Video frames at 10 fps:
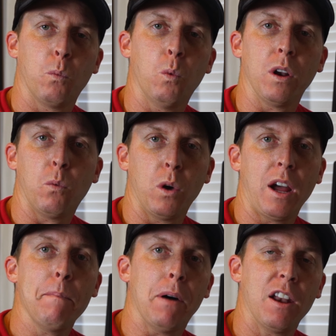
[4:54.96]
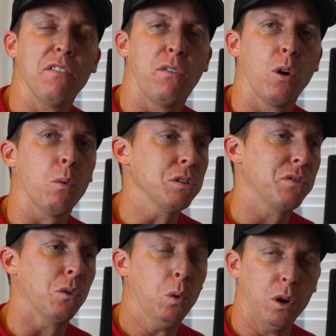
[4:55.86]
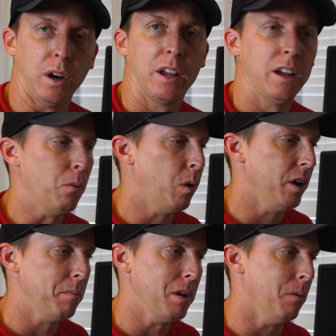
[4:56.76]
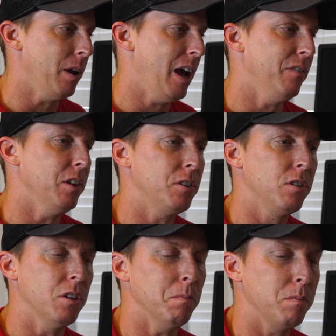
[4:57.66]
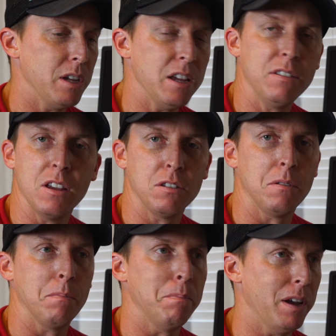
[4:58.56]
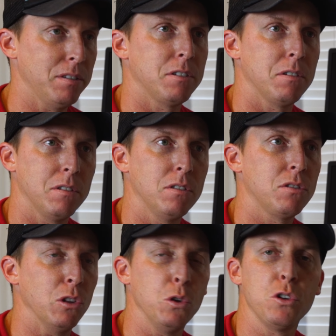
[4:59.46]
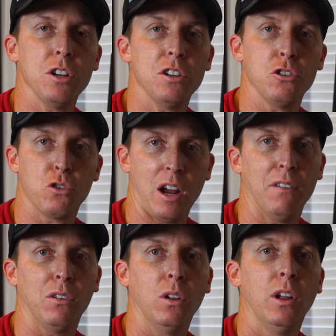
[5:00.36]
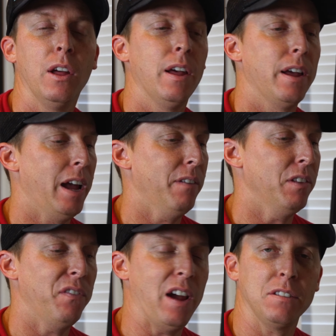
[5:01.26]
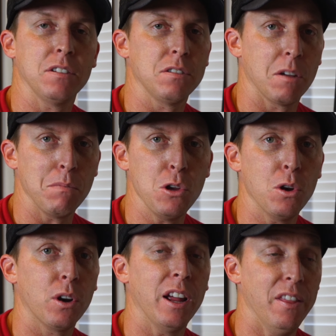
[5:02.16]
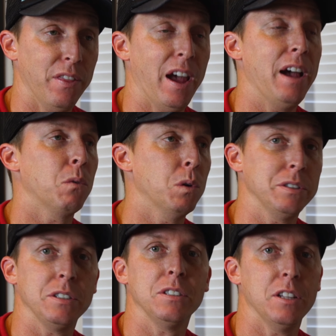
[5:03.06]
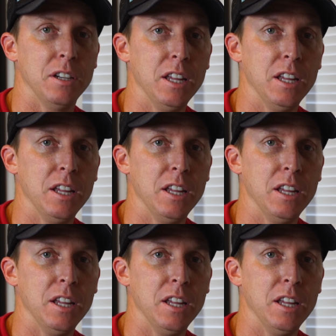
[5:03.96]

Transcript: what I bought it for was for work. I wanted to be able to have the easiest, best solution to travel, have the fastest computer, and that was the